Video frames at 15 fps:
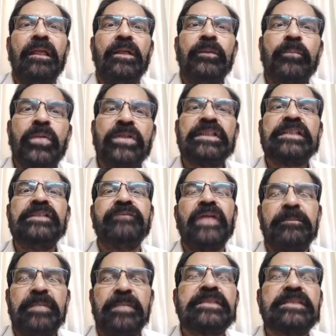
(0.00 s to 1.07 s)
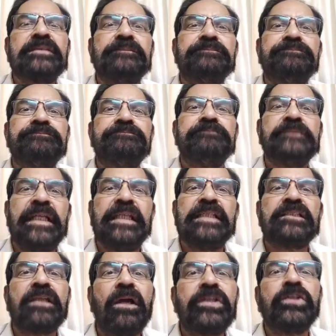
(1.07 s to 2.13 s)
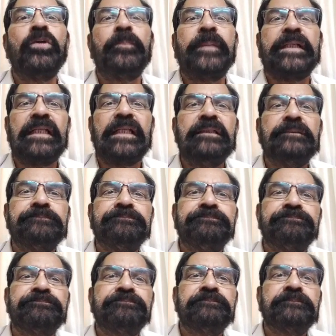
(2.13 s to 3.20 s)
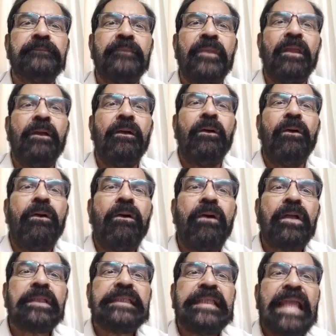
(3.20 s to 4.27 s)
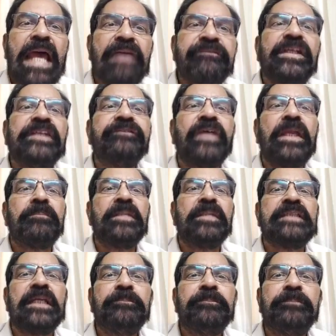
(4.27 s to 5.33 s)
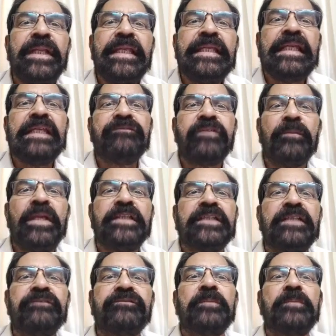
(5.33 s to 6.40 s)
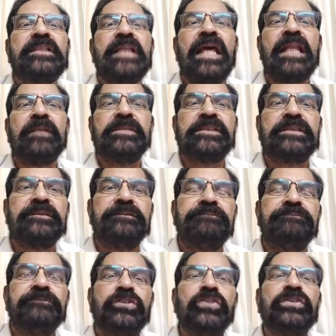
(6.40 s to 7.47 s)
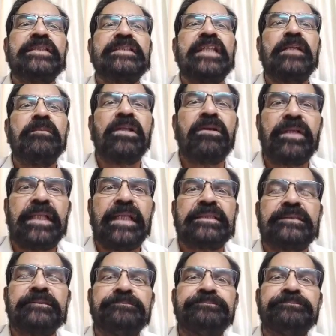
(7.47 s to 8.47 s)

Projection fibers, that is corticopetal, are the afferent fibers that bring information from the thalamus to the cerebral cortex.